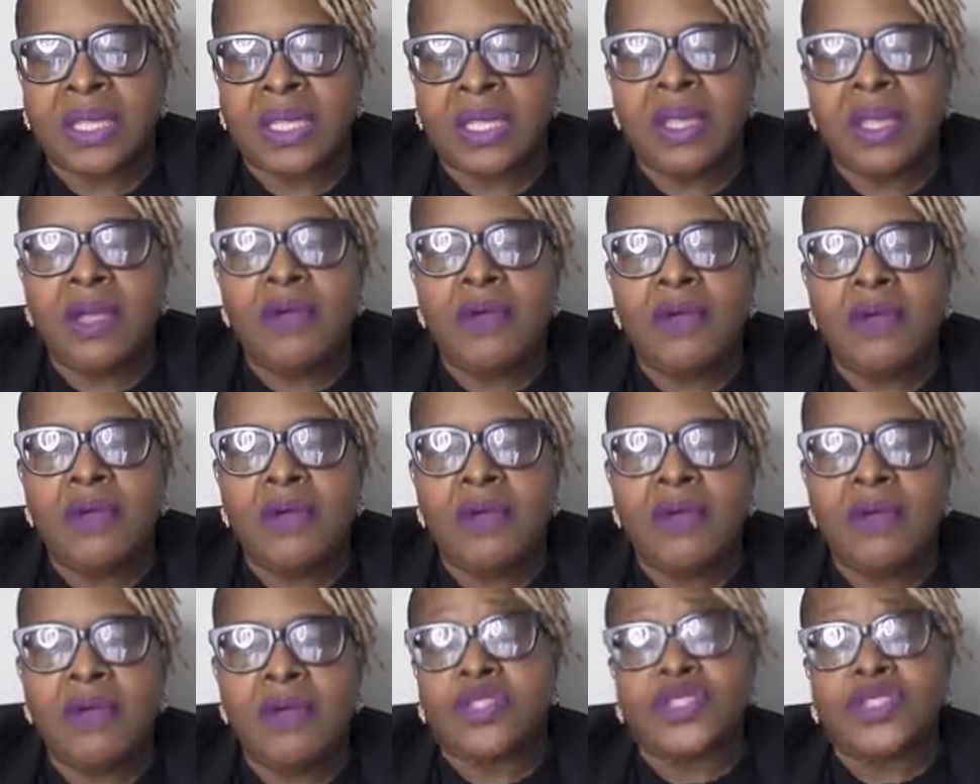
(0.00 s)
for
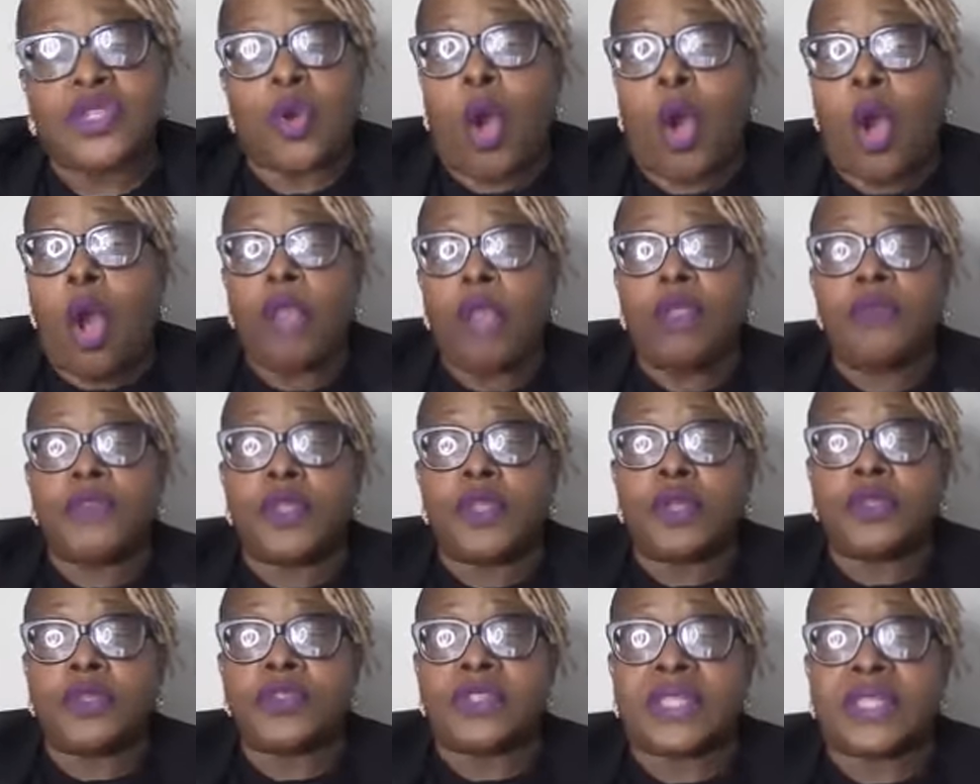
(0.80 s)
us. And so all of
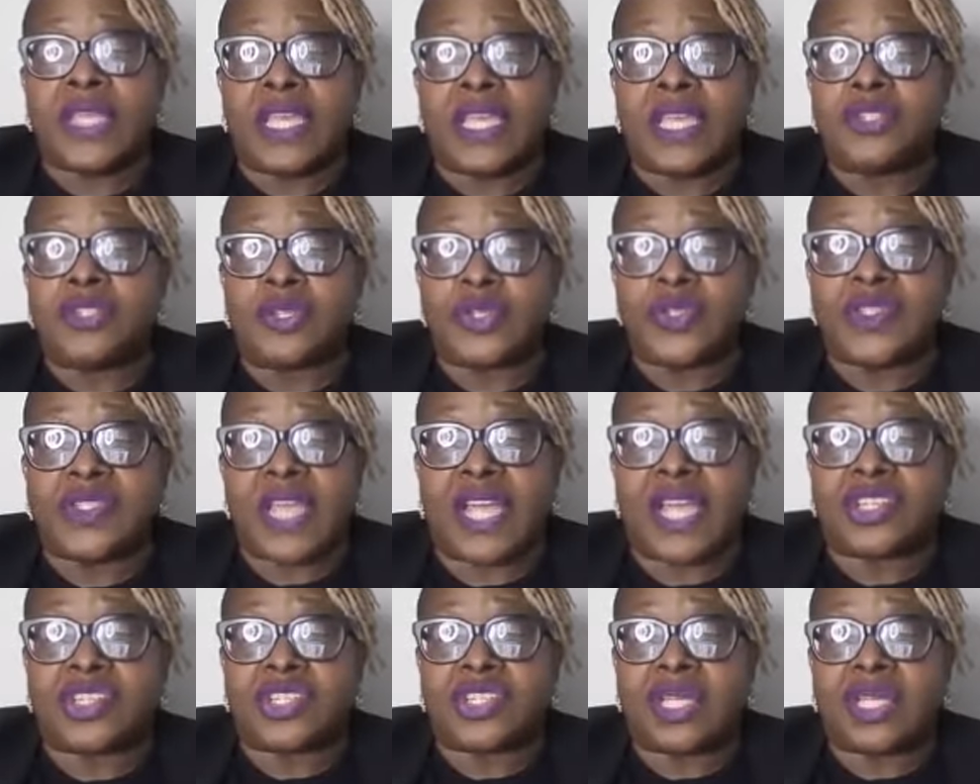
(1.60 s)
those
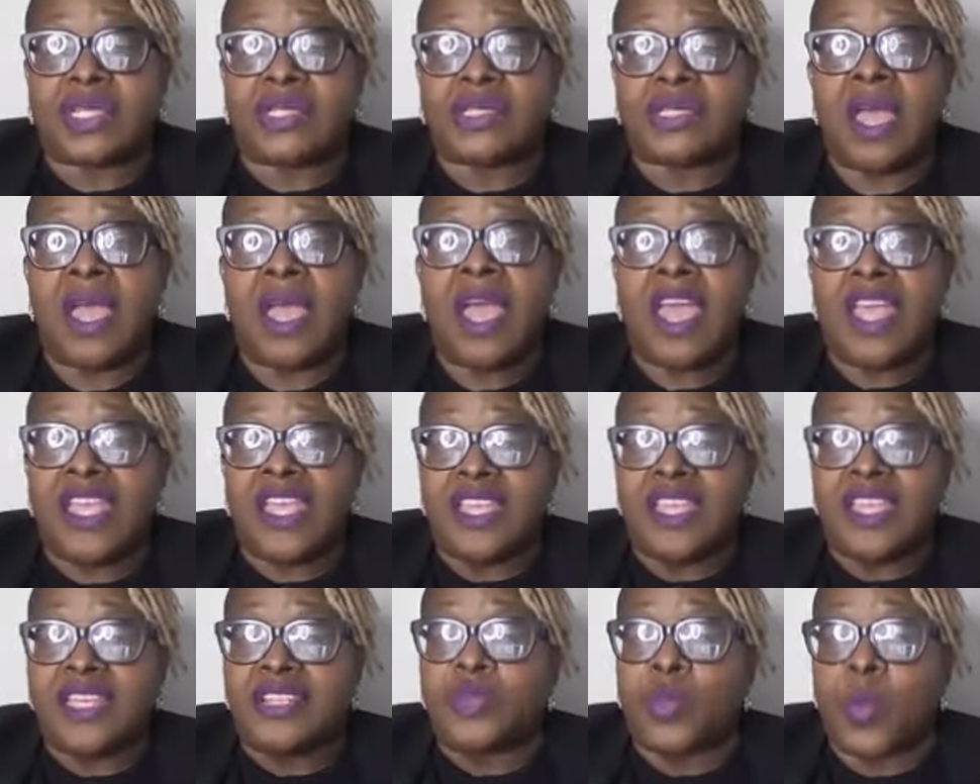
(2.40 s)
intersections
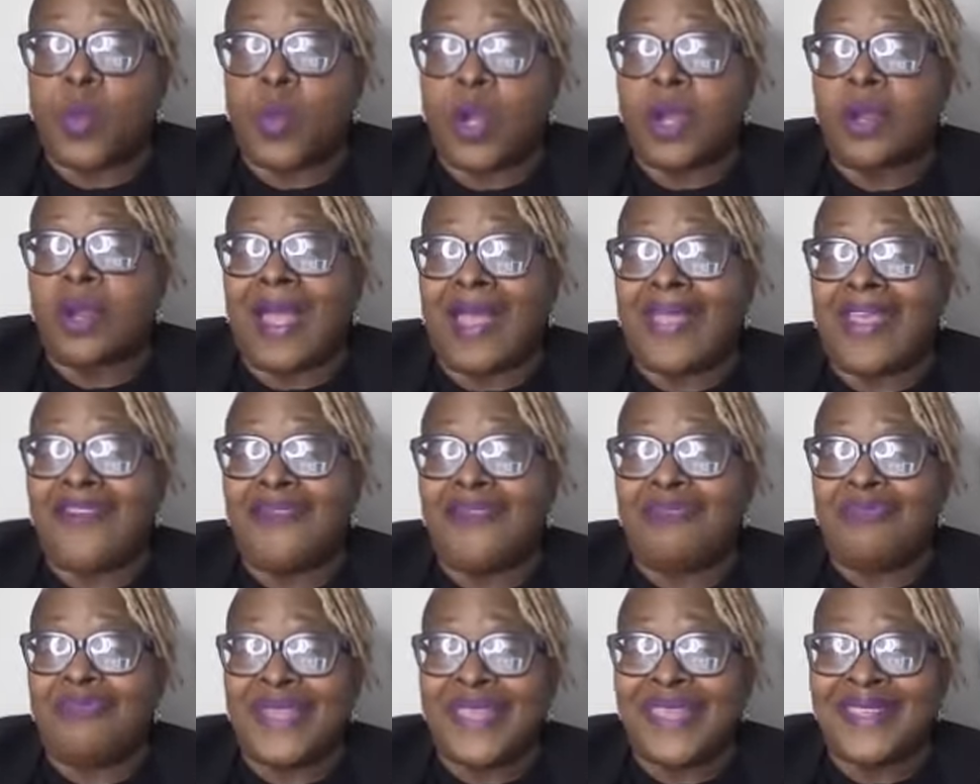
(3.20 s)
is where I have
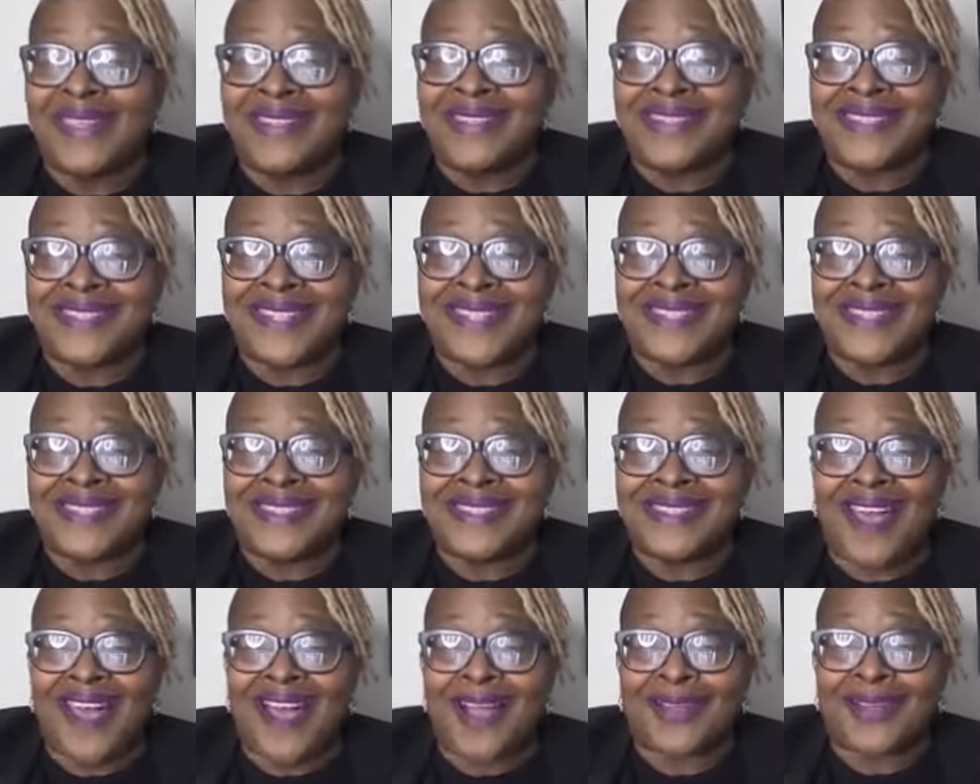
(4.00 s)
been since
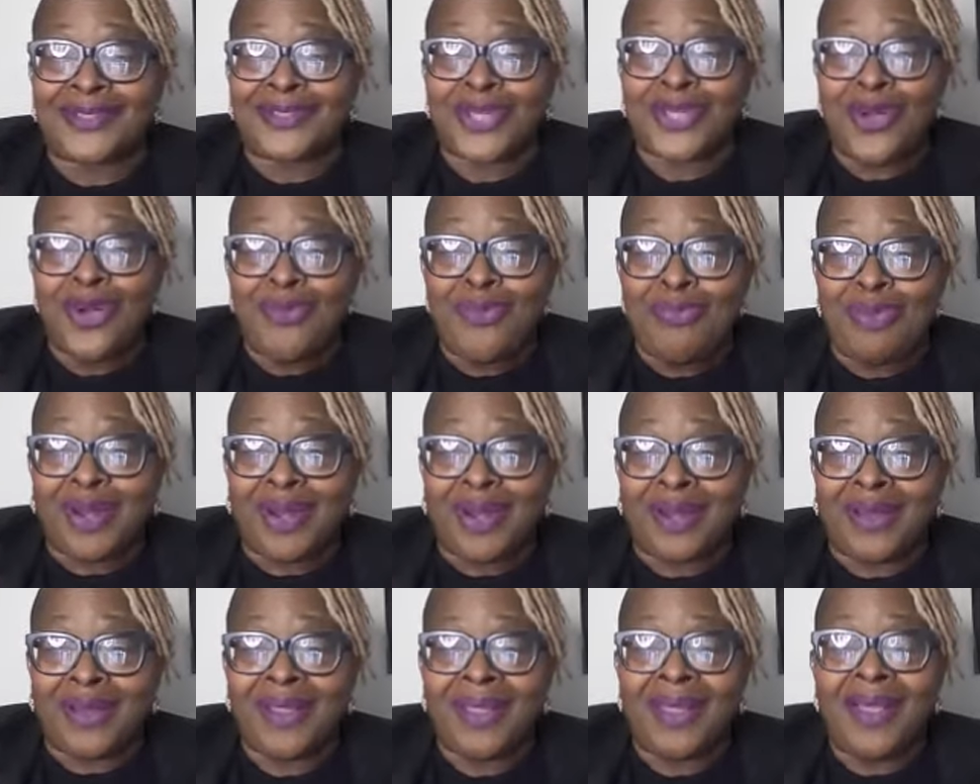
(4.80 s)

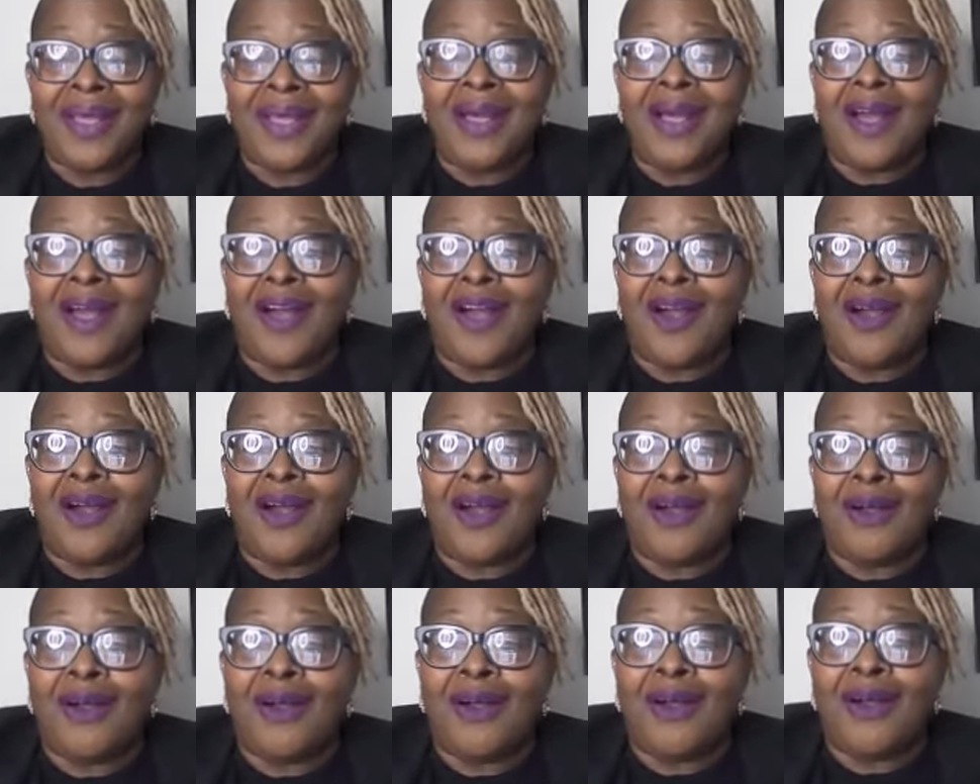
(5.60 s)
October
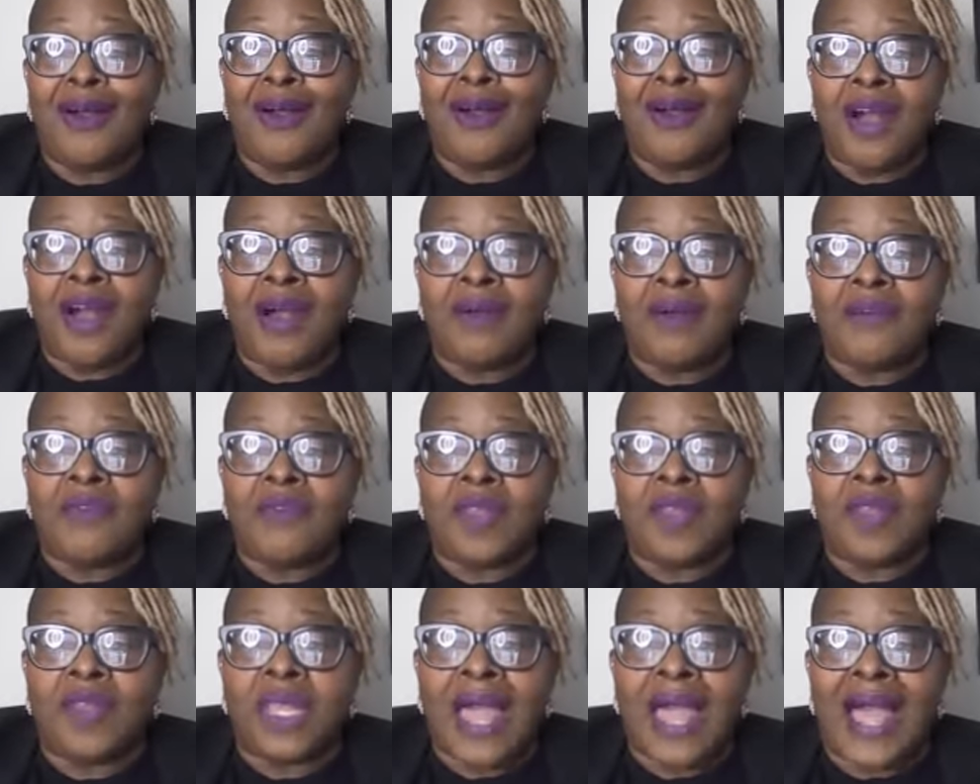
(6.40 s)
of
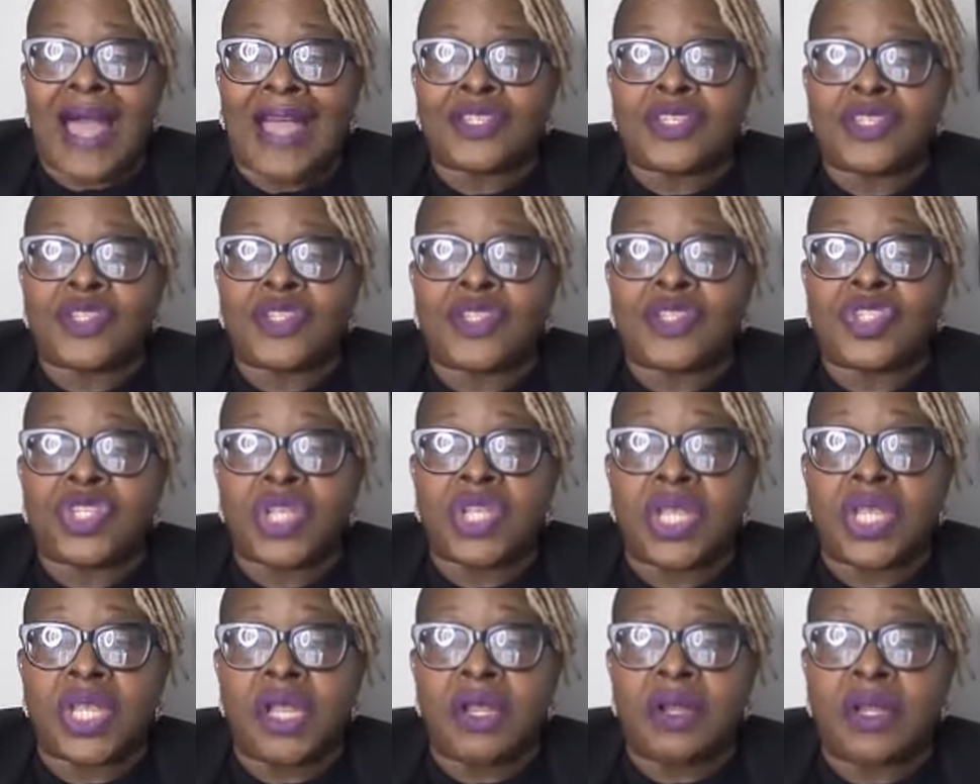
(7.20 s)
last
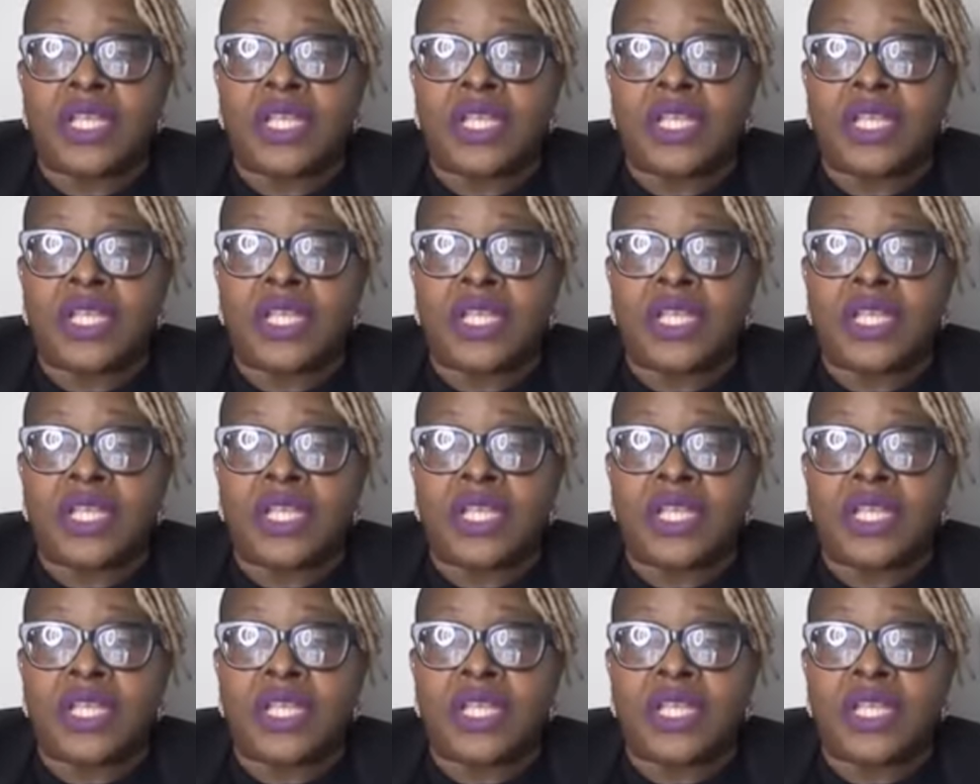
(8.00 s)
year.